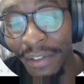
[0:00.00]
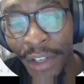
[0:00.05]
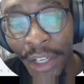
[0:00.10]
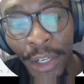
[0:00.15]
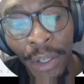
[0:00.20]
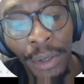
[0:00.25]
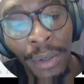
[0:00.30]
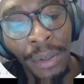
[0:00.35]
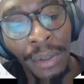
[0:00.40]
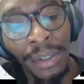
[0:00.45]

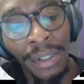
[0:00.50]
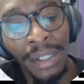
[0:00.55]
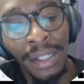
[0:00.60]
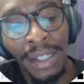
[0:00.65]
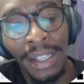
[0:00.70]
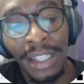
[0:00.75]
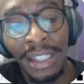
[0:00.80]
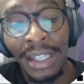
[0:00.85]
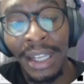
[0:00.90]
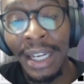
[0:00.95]
videos.
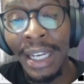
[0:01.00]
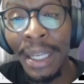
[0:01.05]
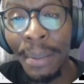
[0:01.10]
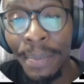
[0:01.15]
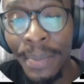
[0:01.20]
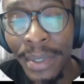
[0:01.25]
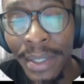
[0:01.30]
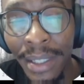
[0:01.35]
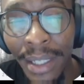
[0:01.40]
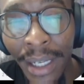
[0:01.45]
There's a
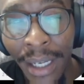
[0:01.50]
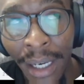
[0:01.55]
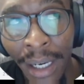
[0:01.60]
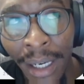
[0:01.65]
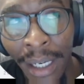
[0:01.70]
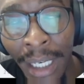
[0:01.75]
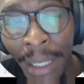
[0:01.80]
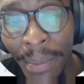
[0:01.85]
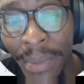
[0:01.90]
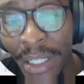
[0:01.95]

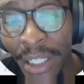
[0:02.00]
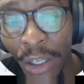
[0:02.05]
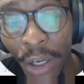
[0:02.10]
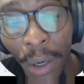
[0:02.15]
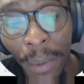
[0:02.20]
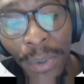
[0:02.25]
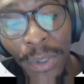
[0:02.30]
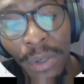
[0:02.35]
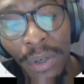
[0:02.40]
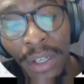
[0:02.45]
lip sync
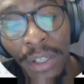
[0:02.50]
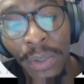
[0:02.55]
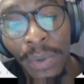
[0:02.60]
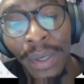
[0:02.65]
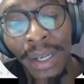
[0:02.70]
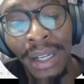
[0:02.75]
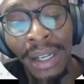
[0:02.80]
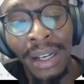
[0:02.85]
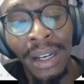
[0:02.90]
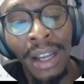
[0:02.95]
option as
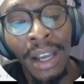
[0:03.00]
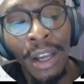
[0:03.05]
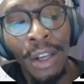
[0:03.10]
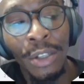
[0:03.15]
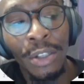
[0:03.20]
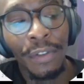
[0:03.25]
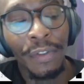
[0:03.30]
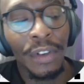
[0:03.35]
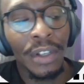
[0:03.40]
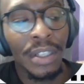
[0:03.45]
well.
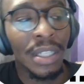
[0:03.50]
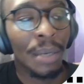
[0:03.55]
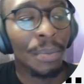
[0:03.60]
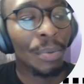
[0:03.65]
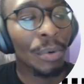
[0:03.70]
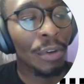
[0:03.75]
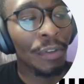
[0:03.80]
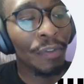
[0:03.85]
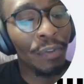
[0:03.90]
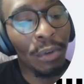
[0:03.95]
So for
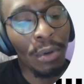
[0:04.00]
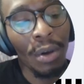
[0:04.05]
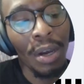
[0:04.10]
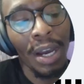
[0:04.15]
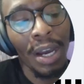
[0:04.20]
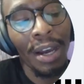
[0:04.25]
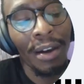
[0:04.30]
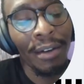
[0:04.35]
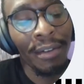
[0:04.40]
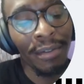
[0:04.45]
example, if you
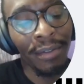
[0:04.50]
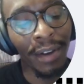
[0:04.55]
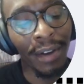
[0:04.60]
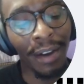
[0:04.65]
have